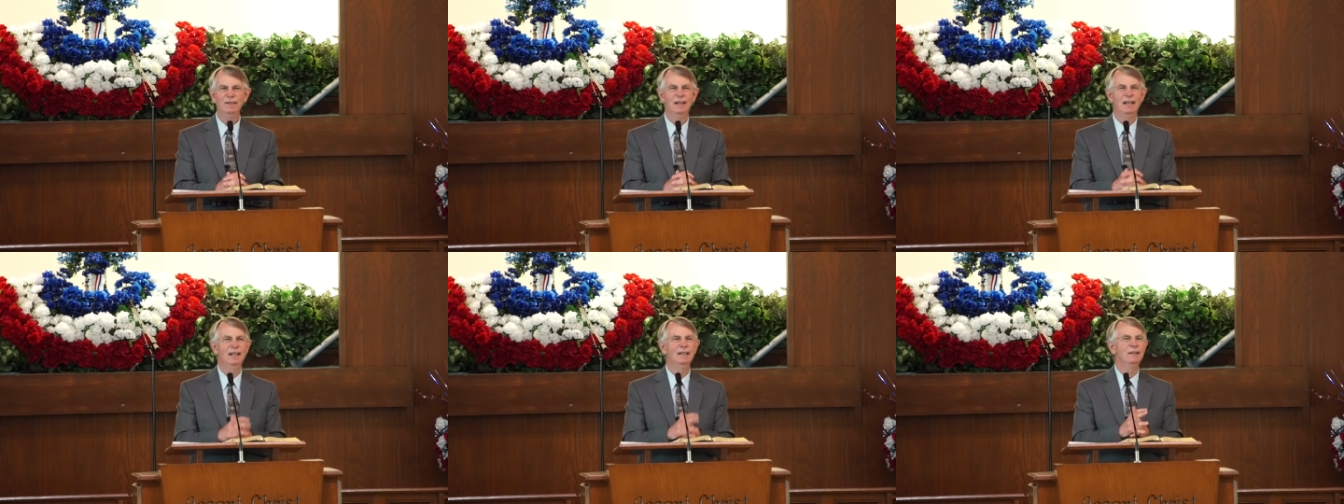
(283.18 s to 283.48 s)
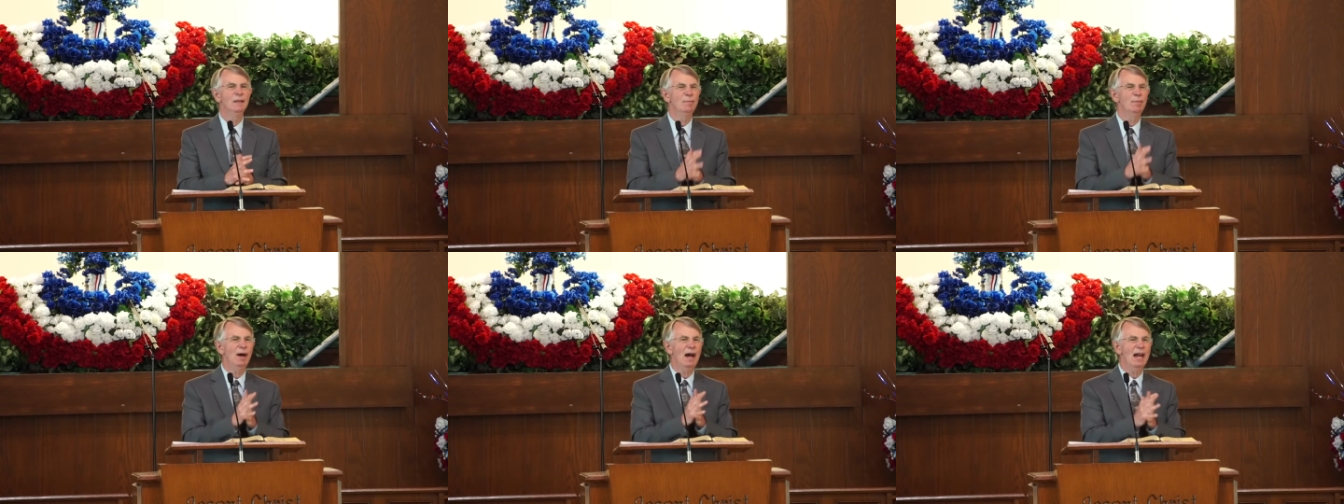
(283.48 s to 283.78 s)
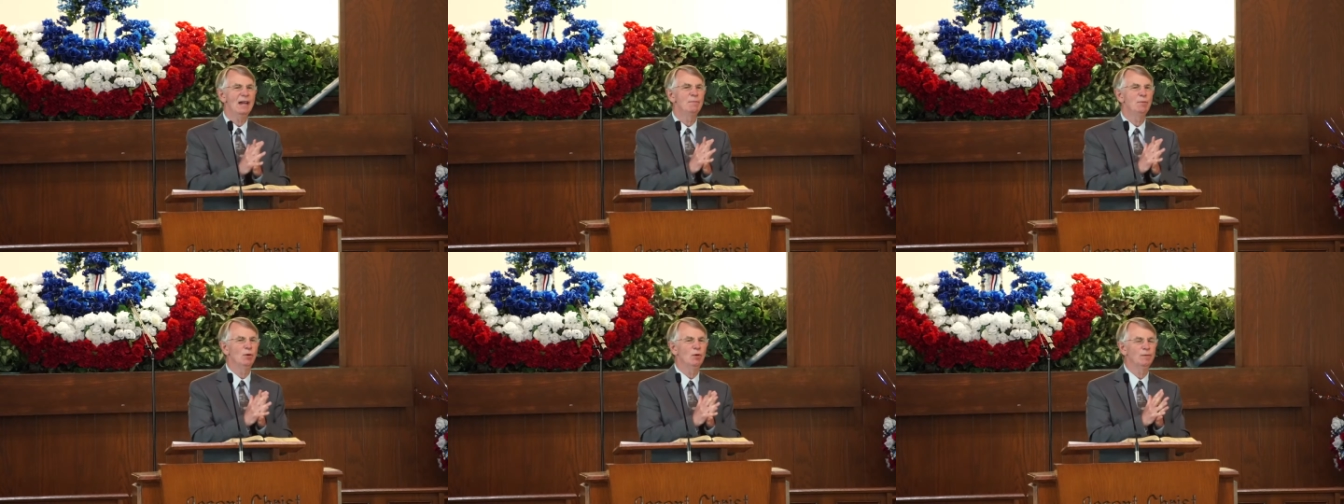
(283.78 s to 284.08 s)
in the
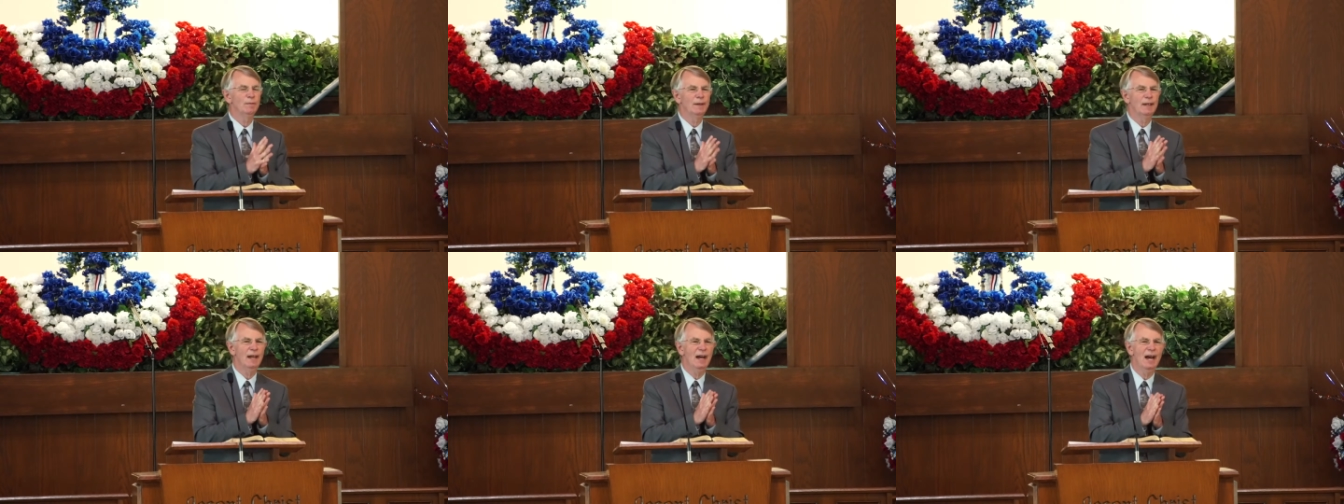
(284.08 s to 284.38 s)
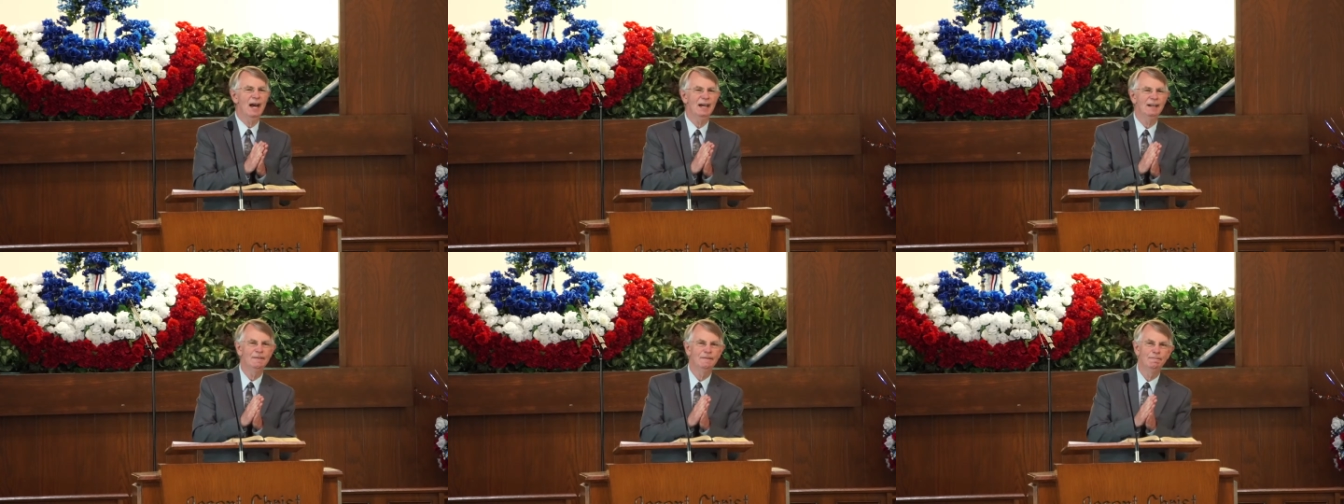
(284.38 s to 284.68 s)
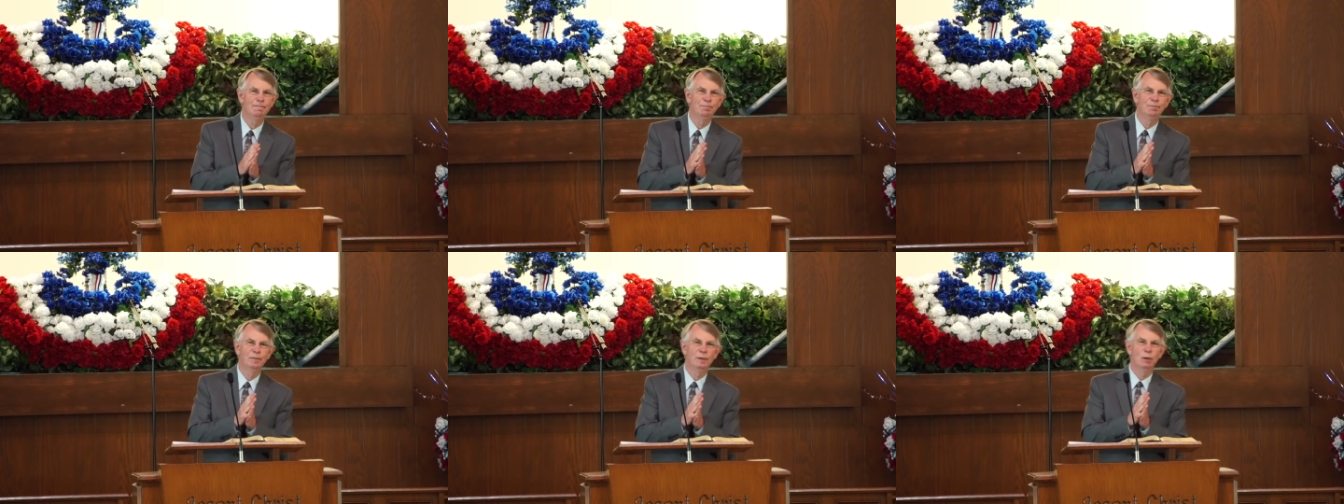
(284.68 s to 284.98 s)
Bible, God
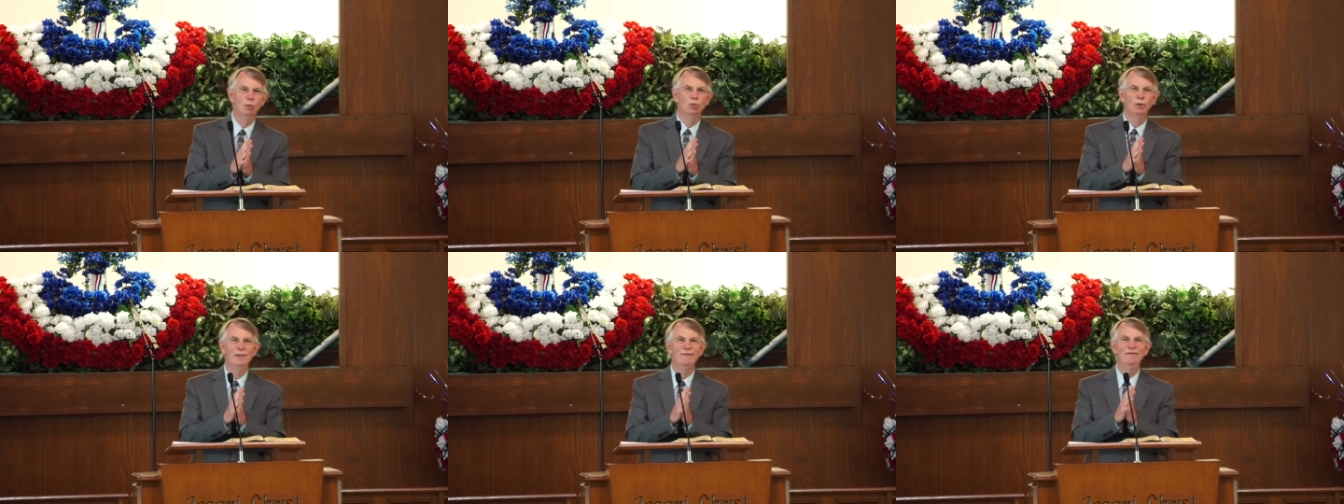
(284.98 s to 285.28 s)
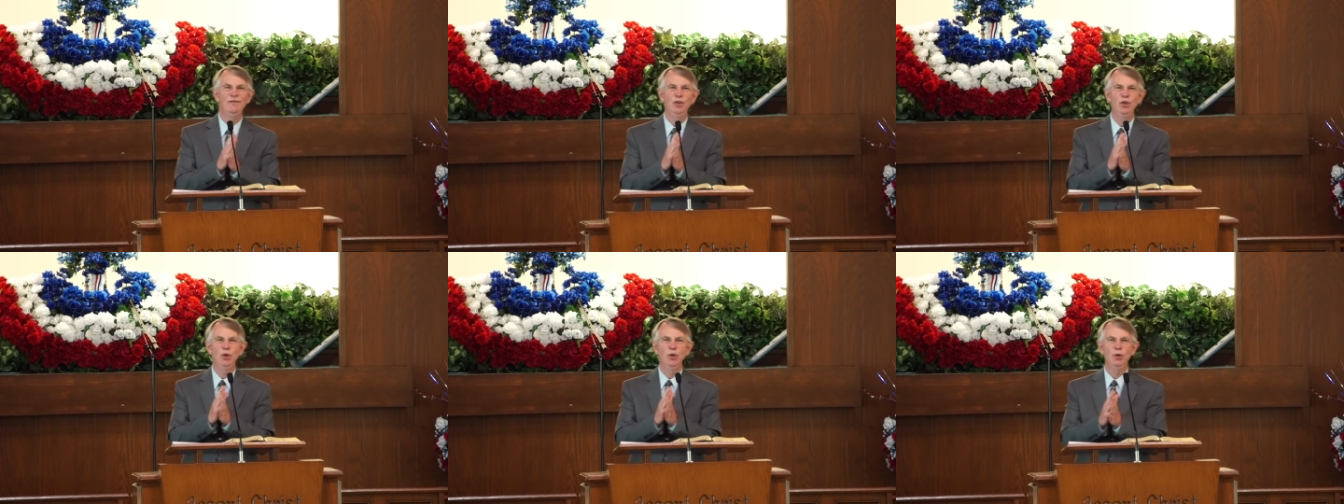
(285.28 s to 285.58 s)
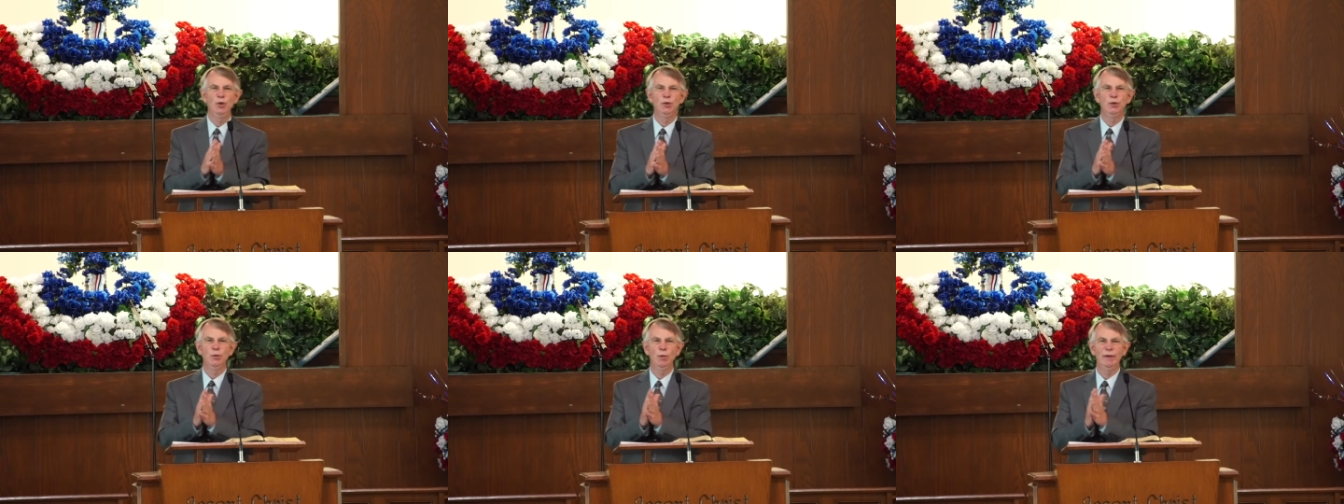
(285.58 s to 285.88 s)

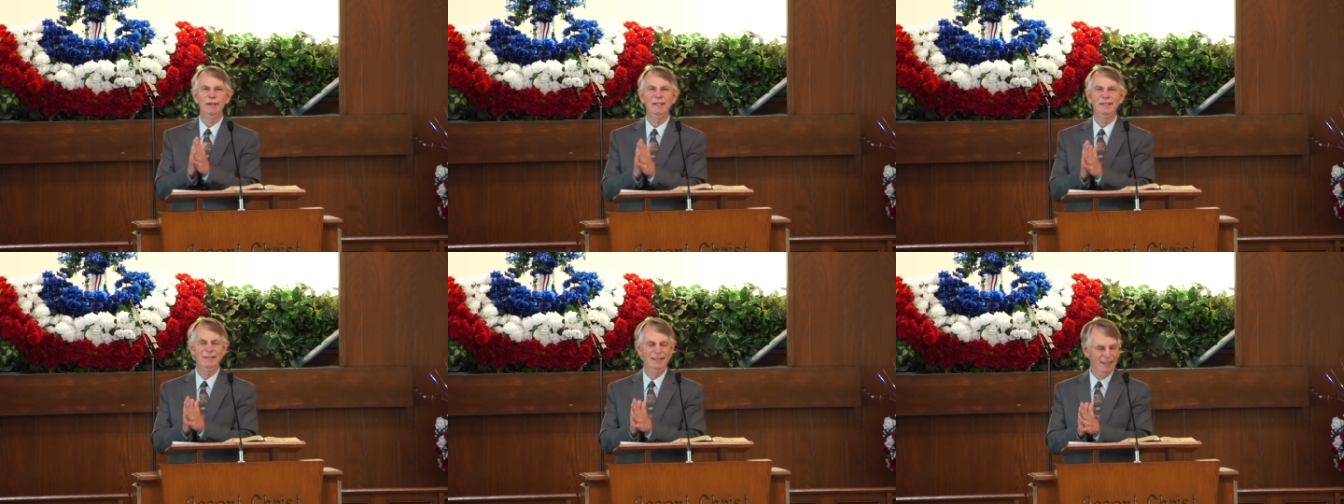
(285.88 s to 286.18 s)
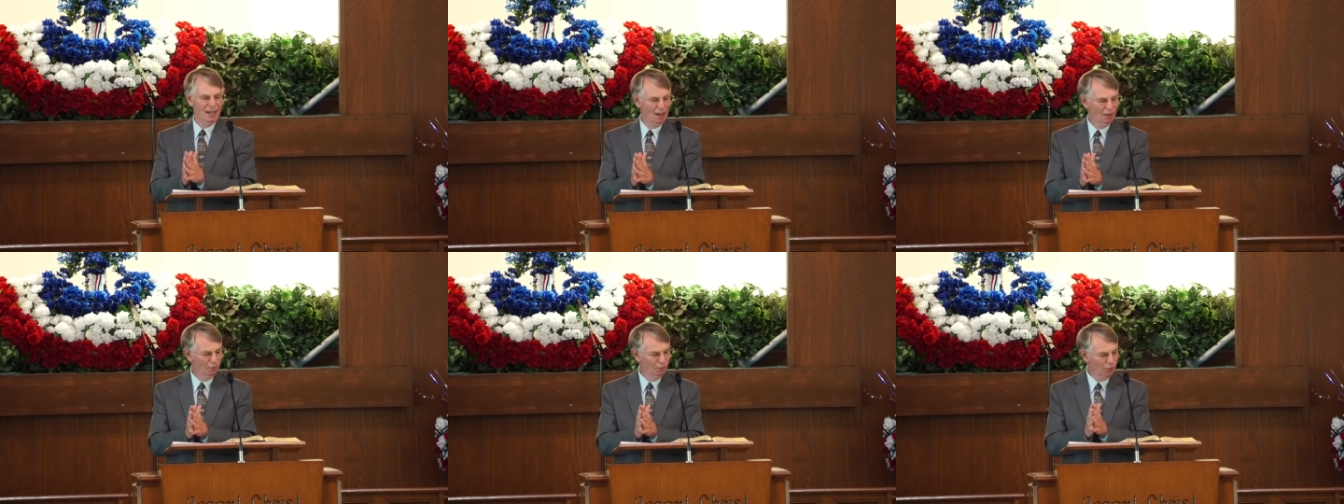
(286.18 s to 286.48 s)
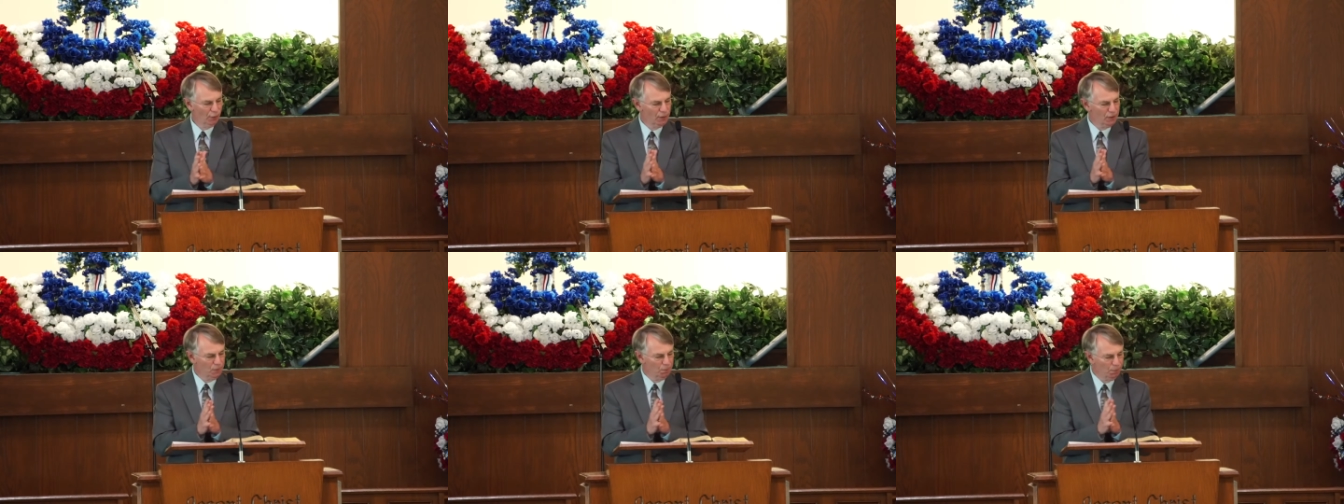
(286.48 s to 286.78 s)
reviews what He's done
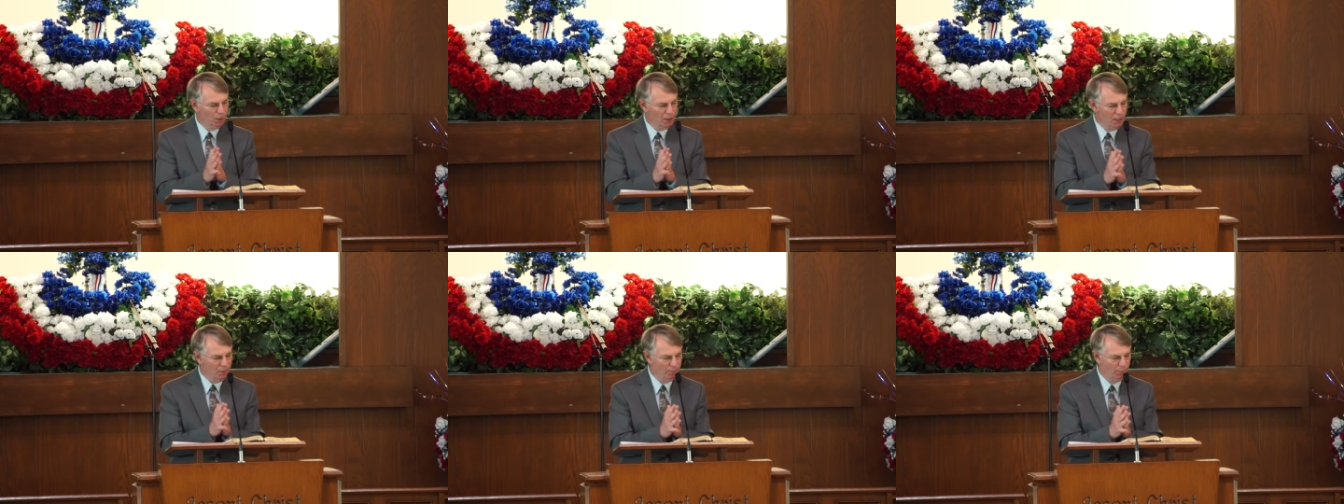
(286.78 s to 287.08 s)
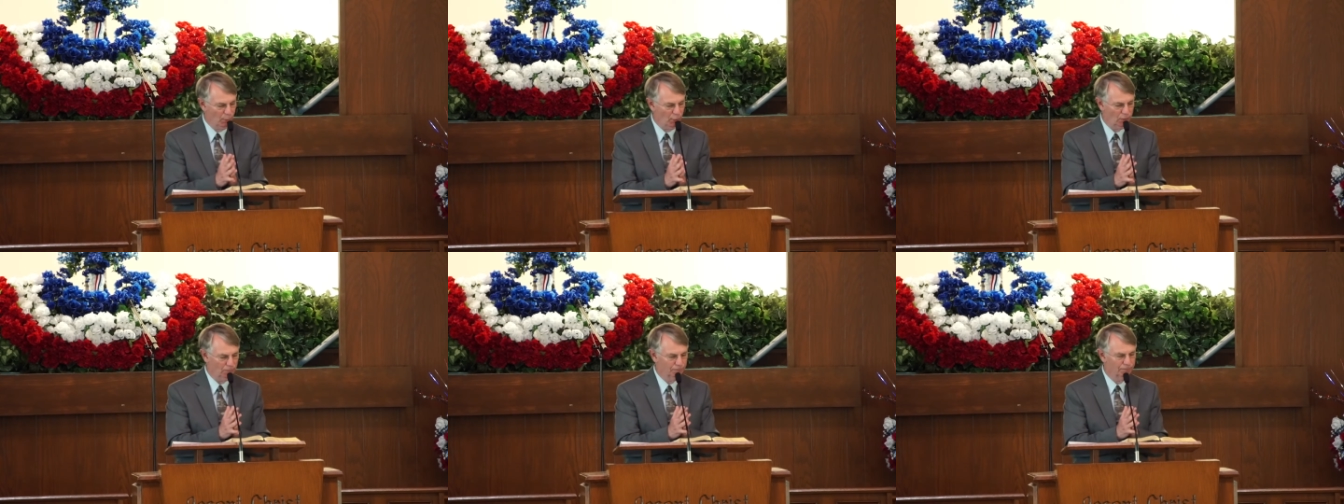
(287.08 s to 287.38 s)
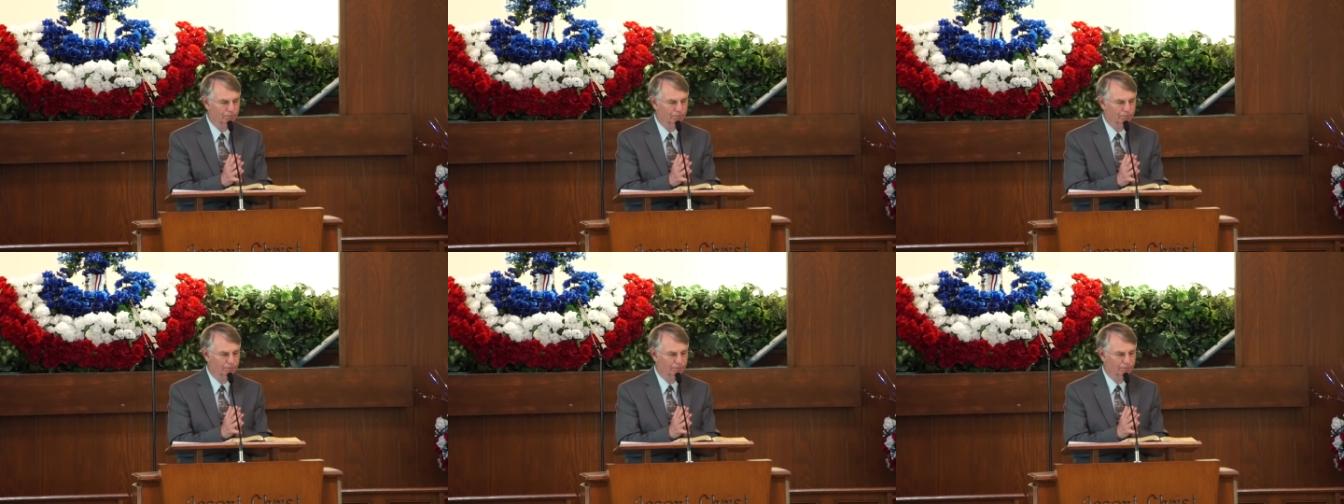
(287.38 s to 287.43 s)
for His people.